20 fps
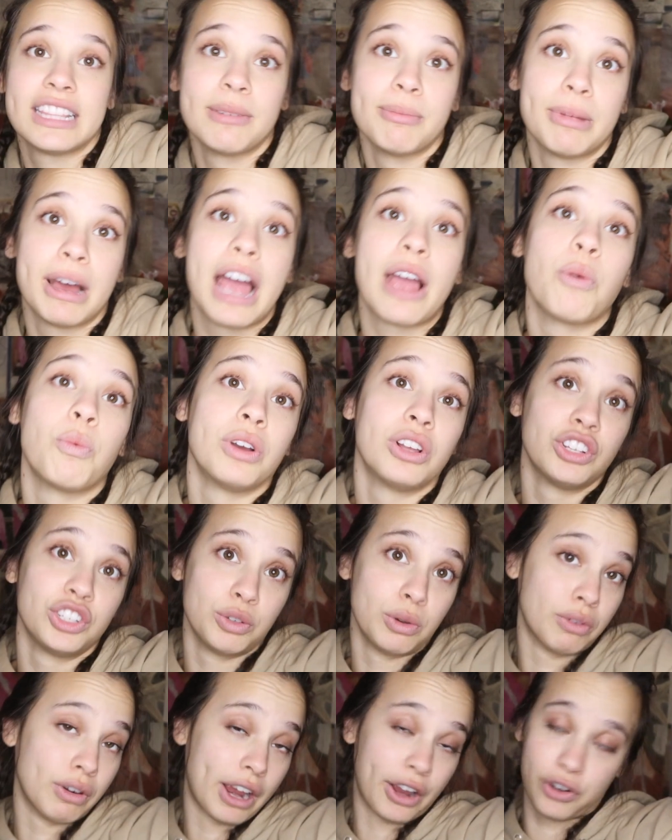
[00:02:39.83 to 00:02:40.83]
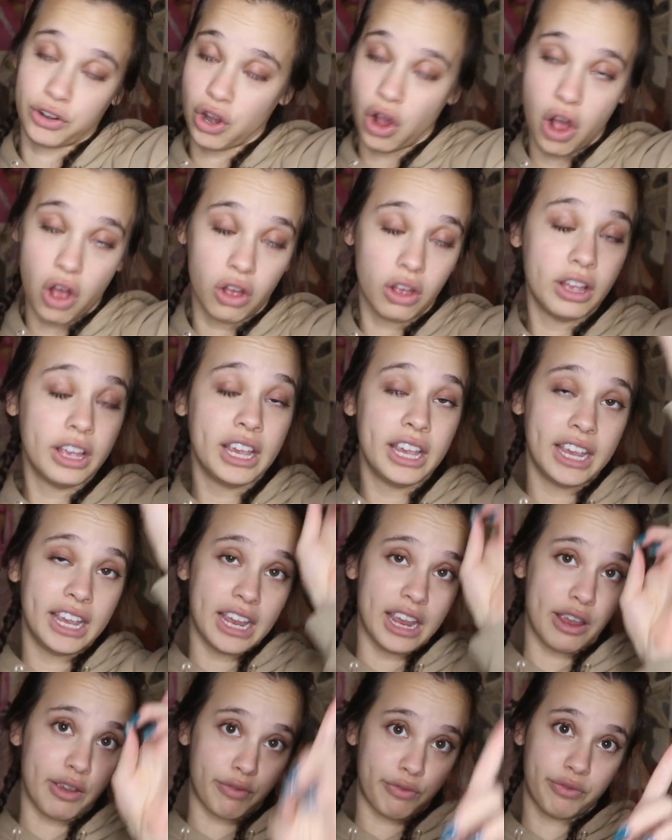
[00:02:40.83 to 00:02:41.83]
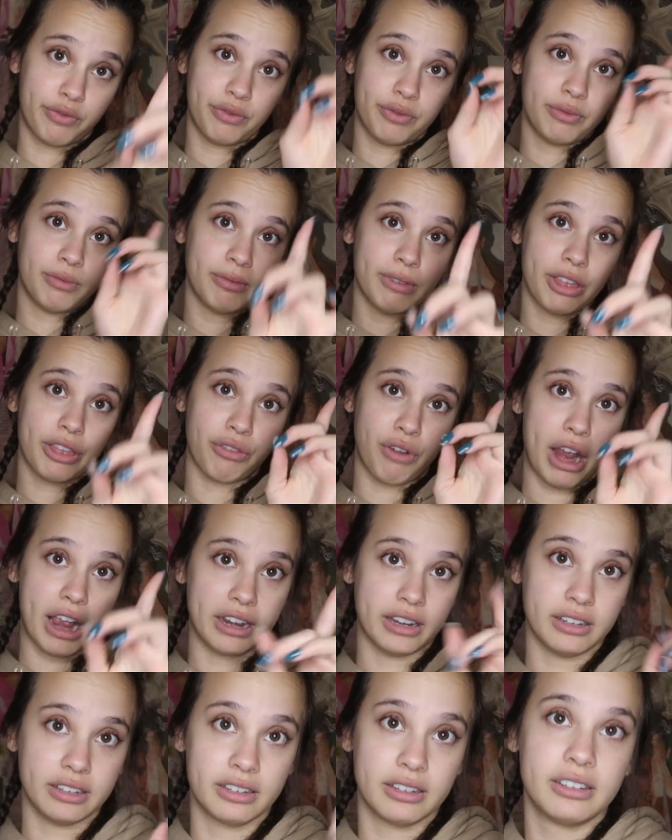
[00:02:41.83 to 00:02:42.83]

them, but I will do a record haul if threatened.